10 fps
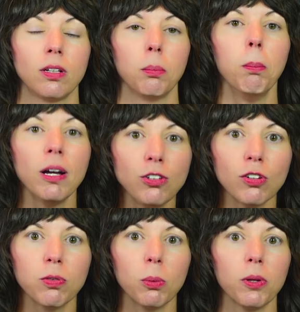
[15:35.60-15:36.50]
Much
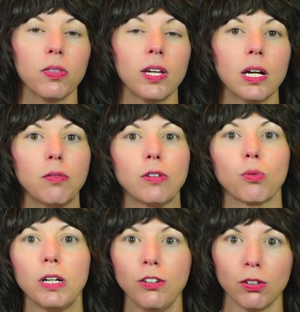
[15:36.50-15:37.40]
of what we think of as
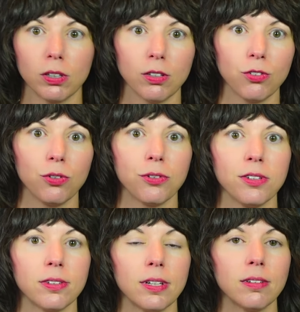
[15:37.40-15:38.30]
racial issues
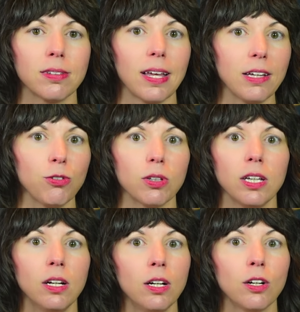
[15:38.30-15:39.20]
these days is
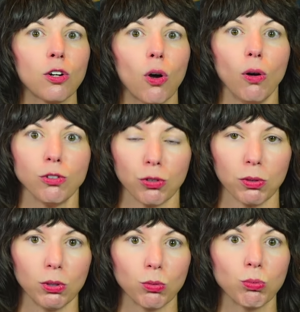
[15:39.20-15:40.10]
actually
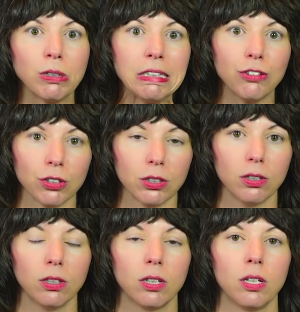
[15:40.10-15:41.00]
cultural,
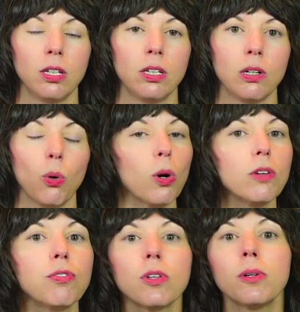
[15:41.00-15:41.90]
regional, or
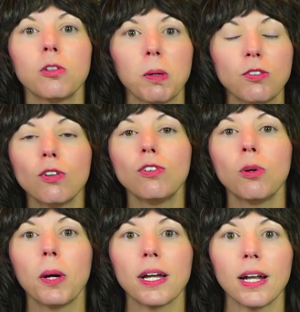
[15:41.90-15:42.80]
influenced by
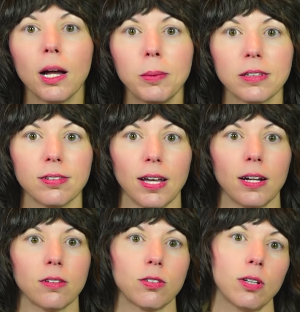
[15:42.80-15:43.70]
socioeconomic
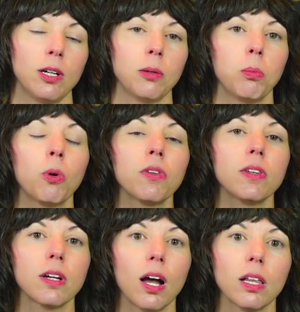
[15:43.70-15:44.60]
status more than
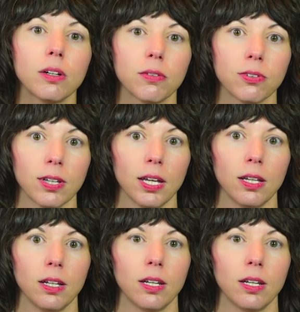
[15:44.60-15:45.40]
the color of skin.